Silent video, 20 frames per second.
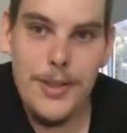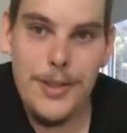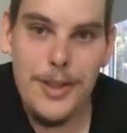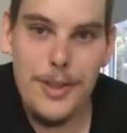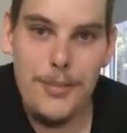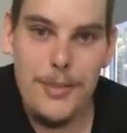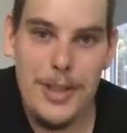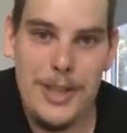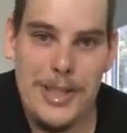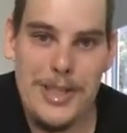
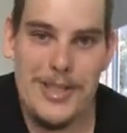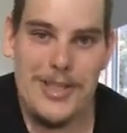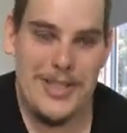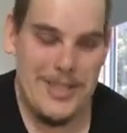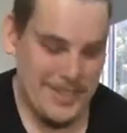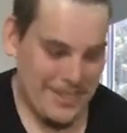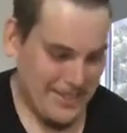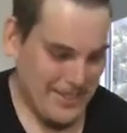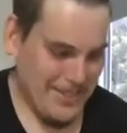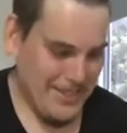the
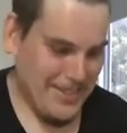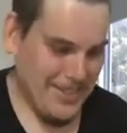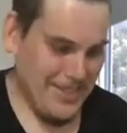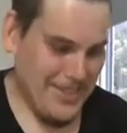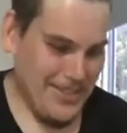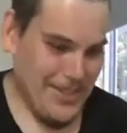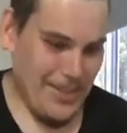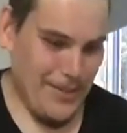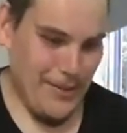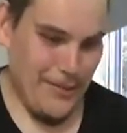meats
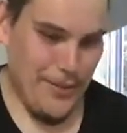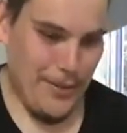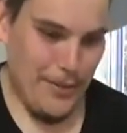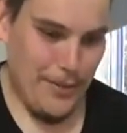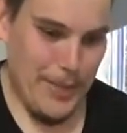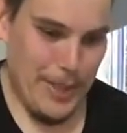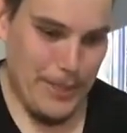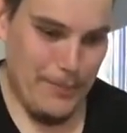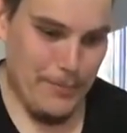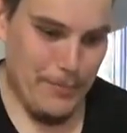
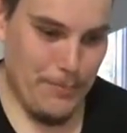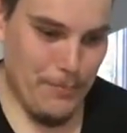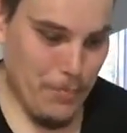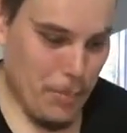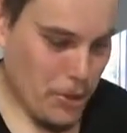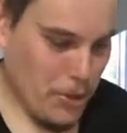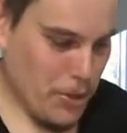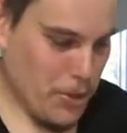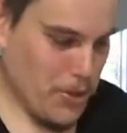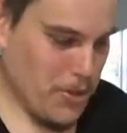from
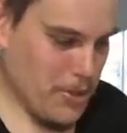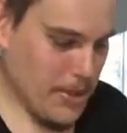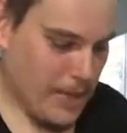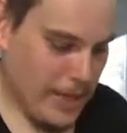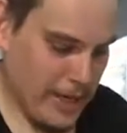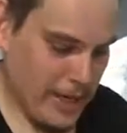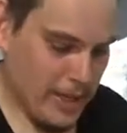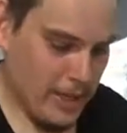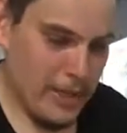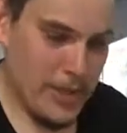butchers
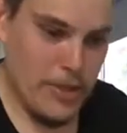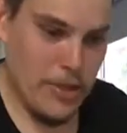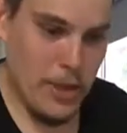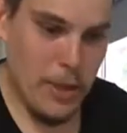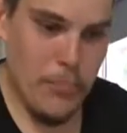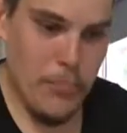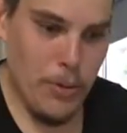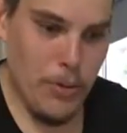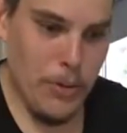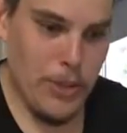and that, unless
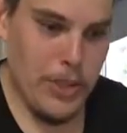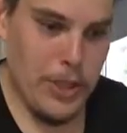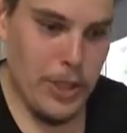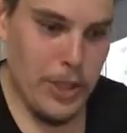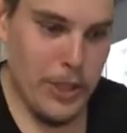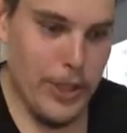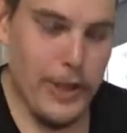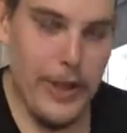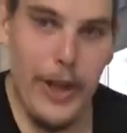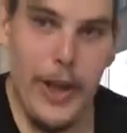I
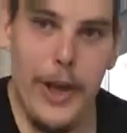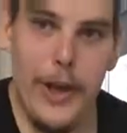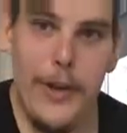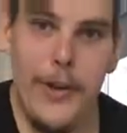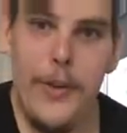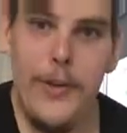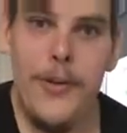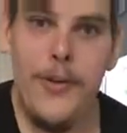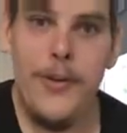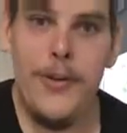personally
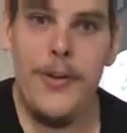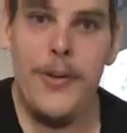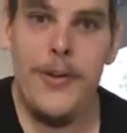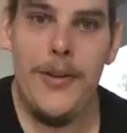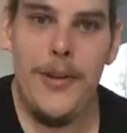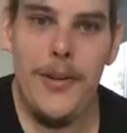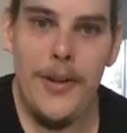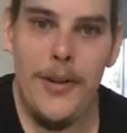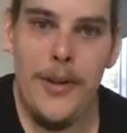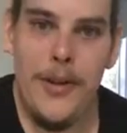know
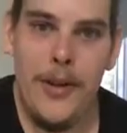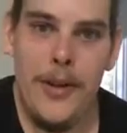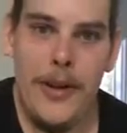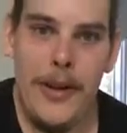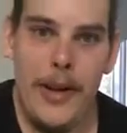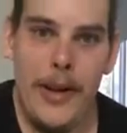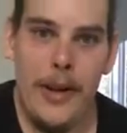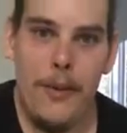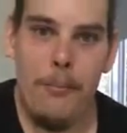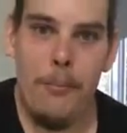
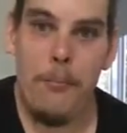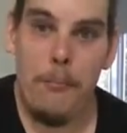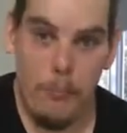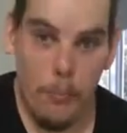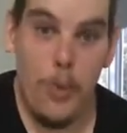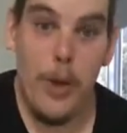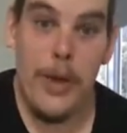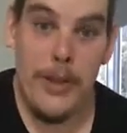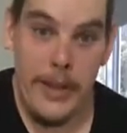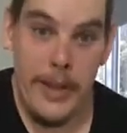
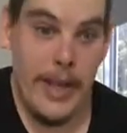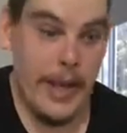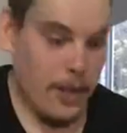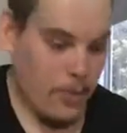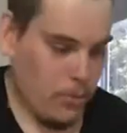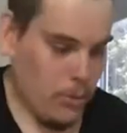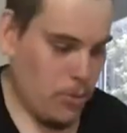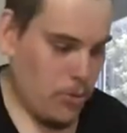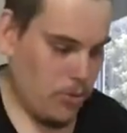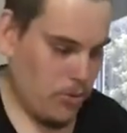where the
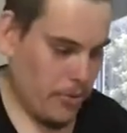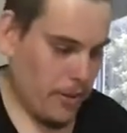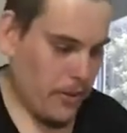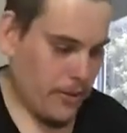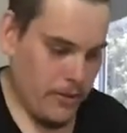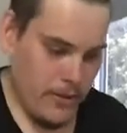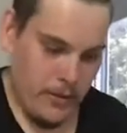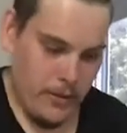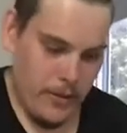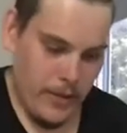animal
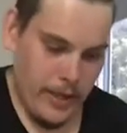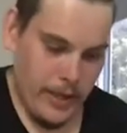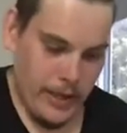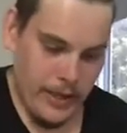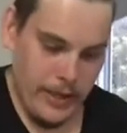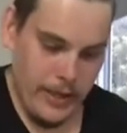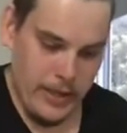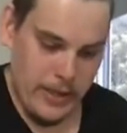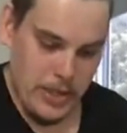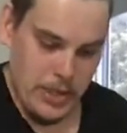
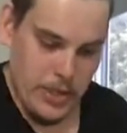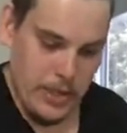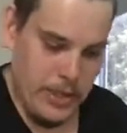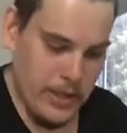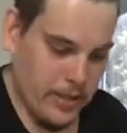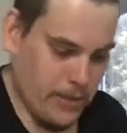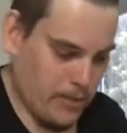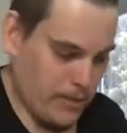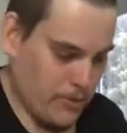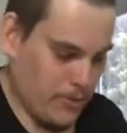
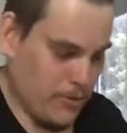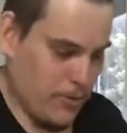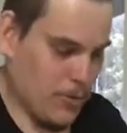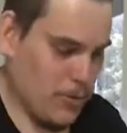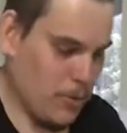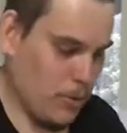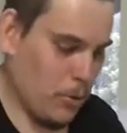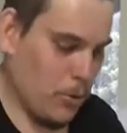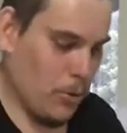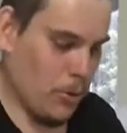actually was
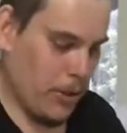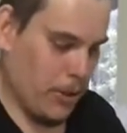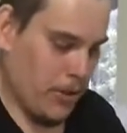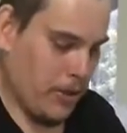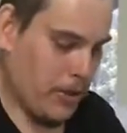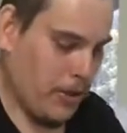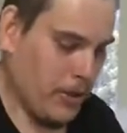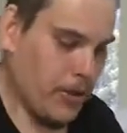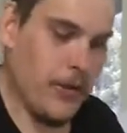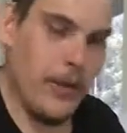
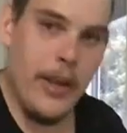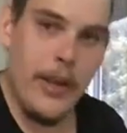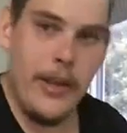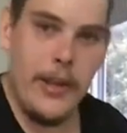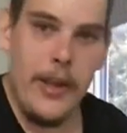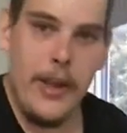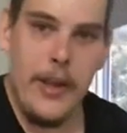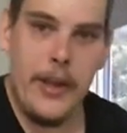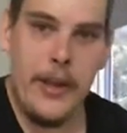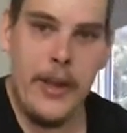slaughtered
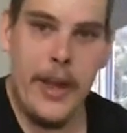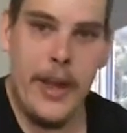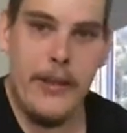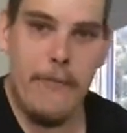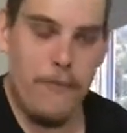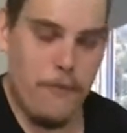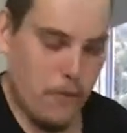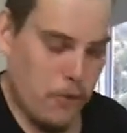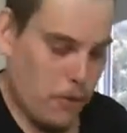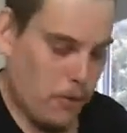and
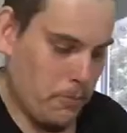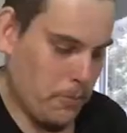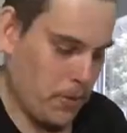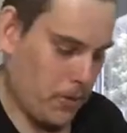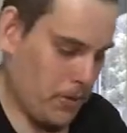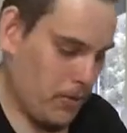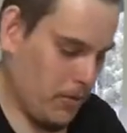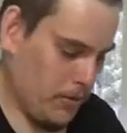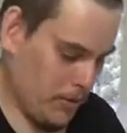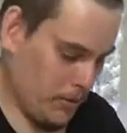came from,
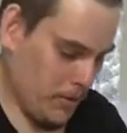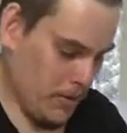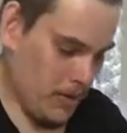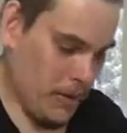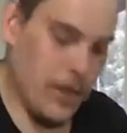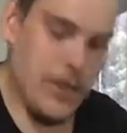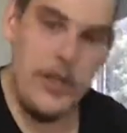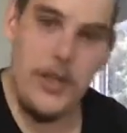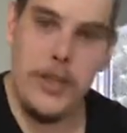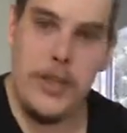and
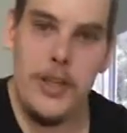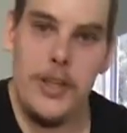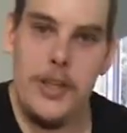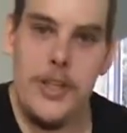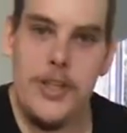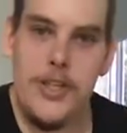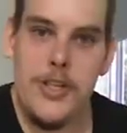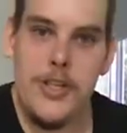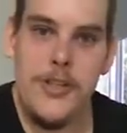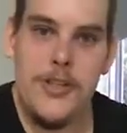the
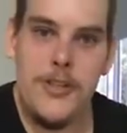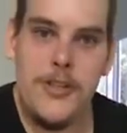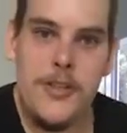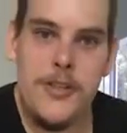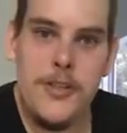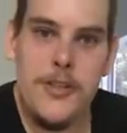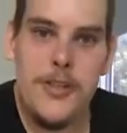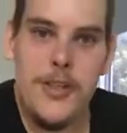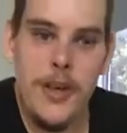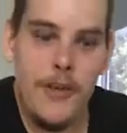conditions
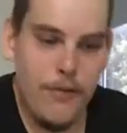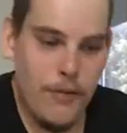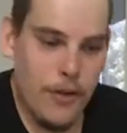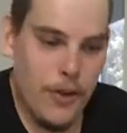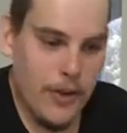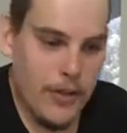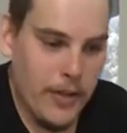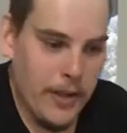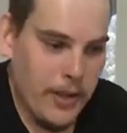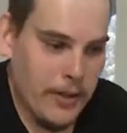and stuff
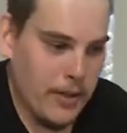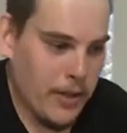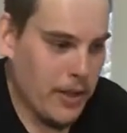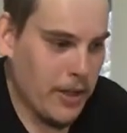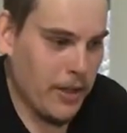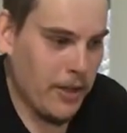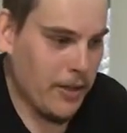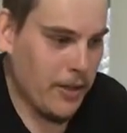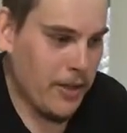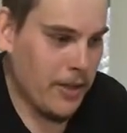like that.
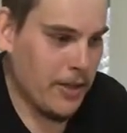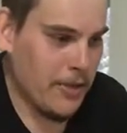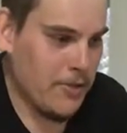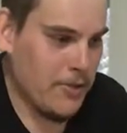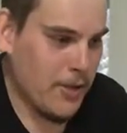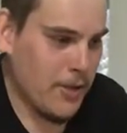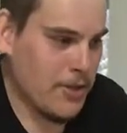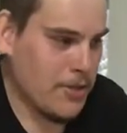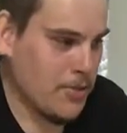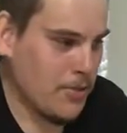I don't
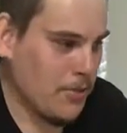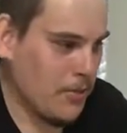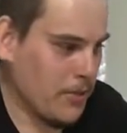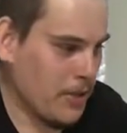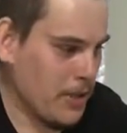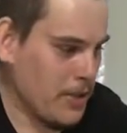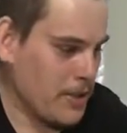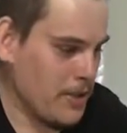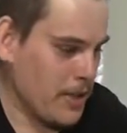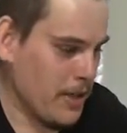trust all
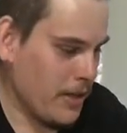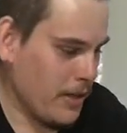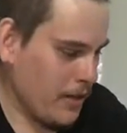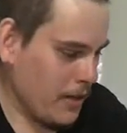these